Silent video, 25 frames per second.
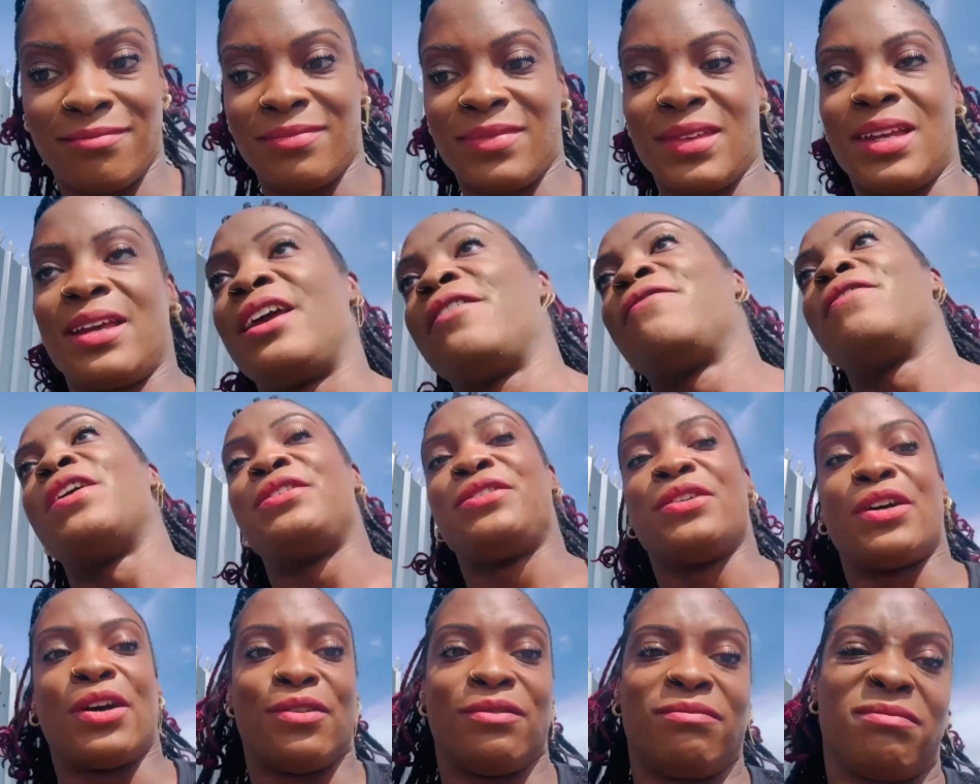If I
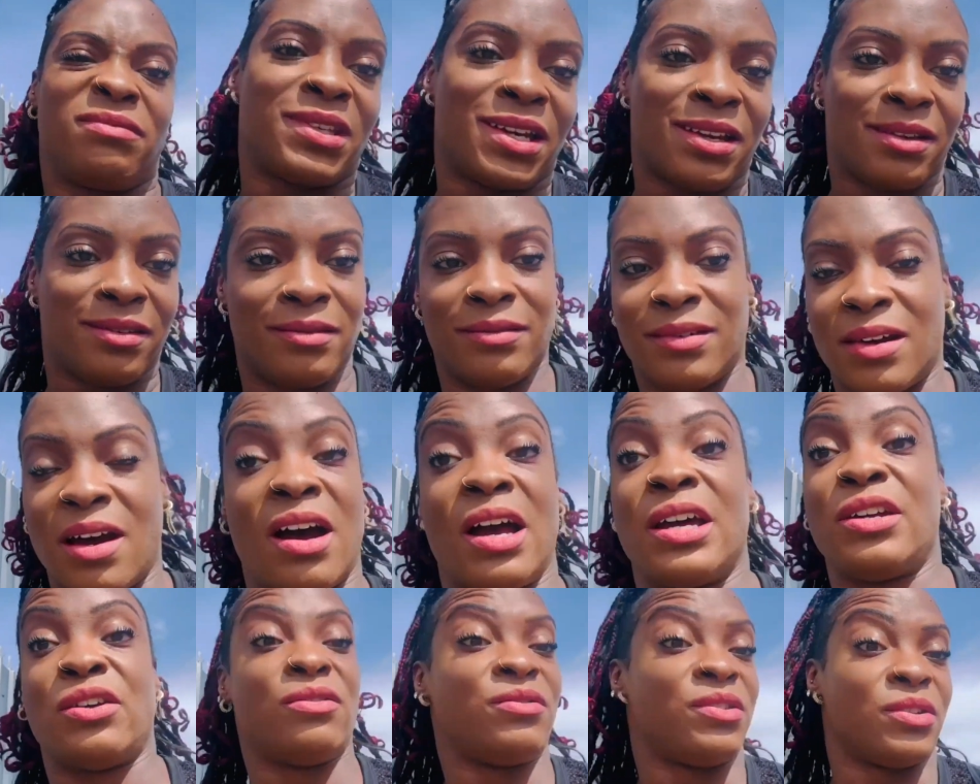don't, then I
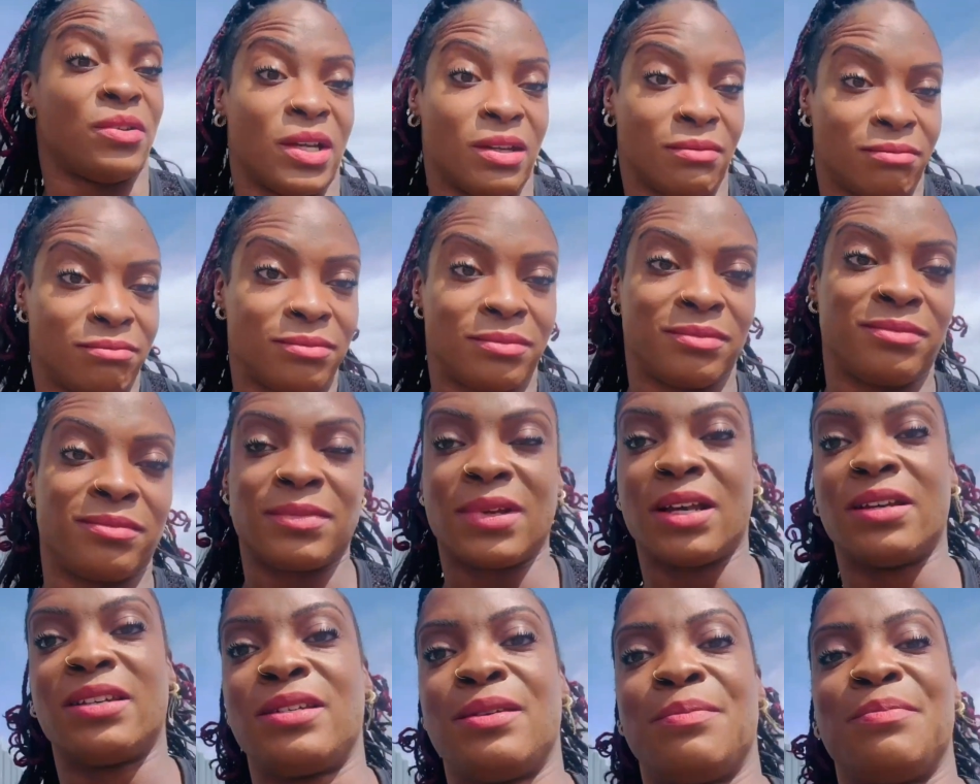don't do it.
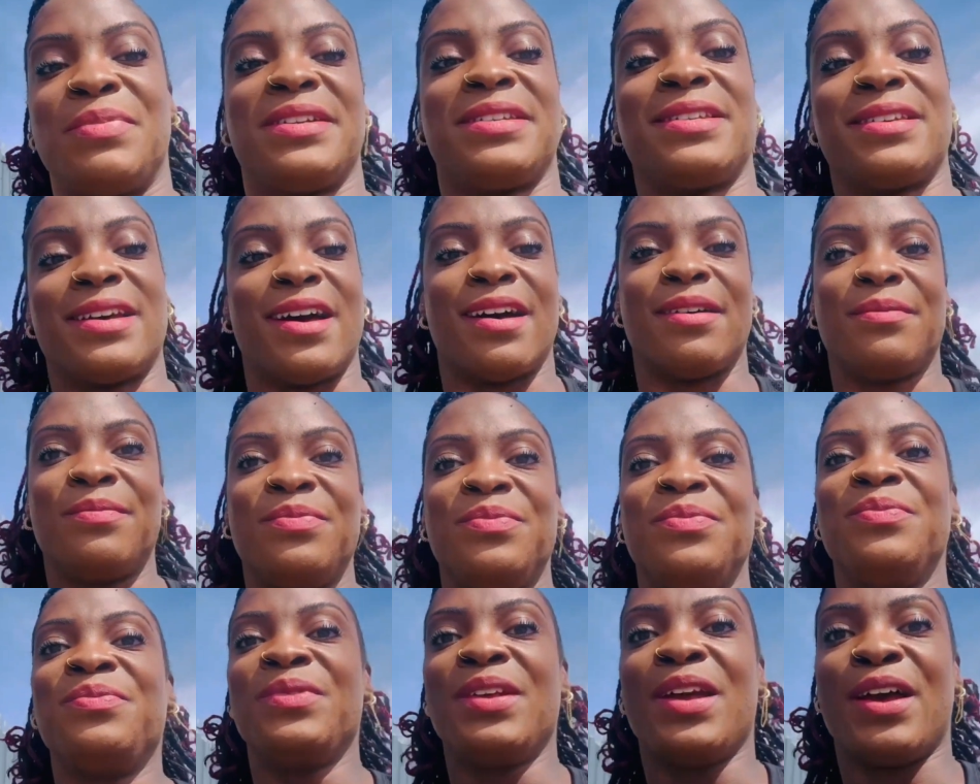Simple as that.
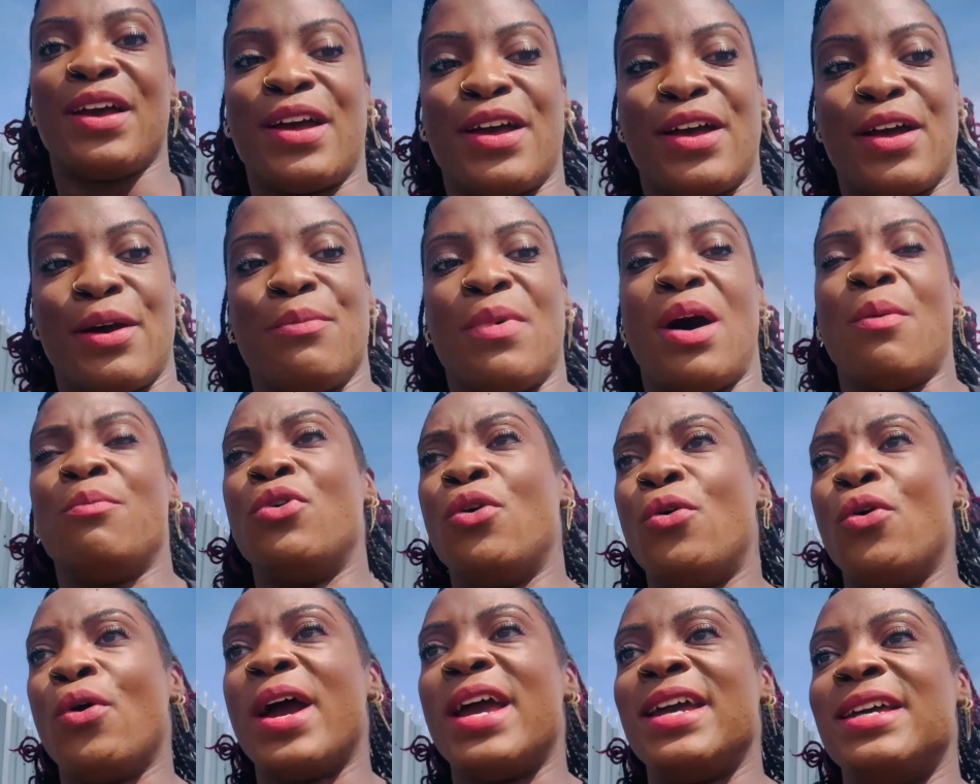I'm
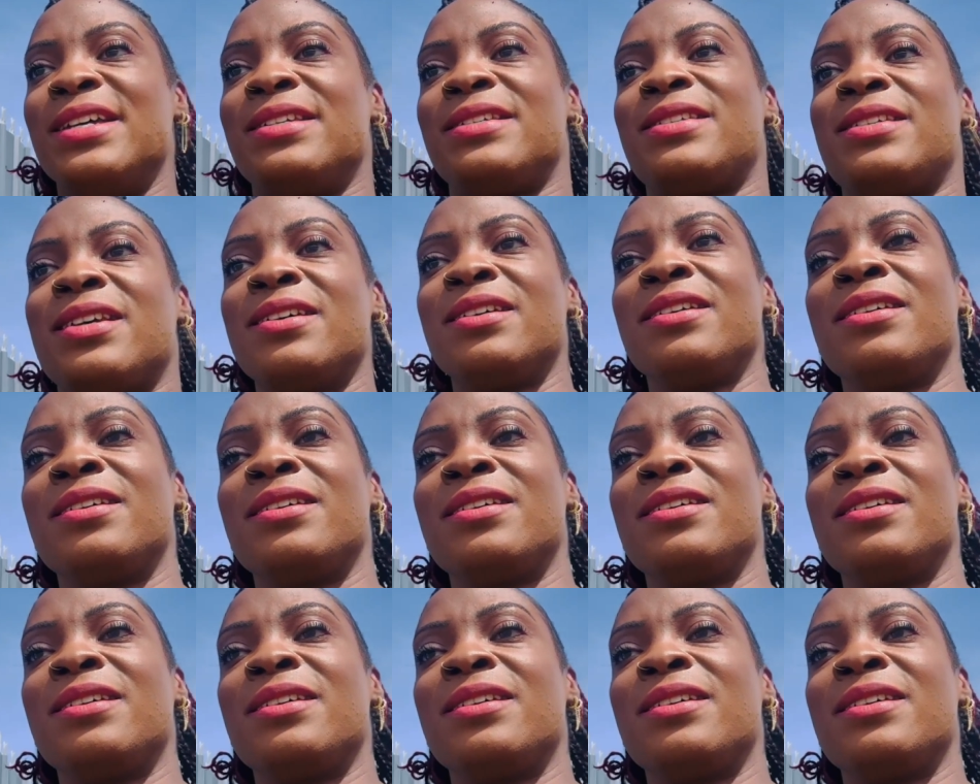always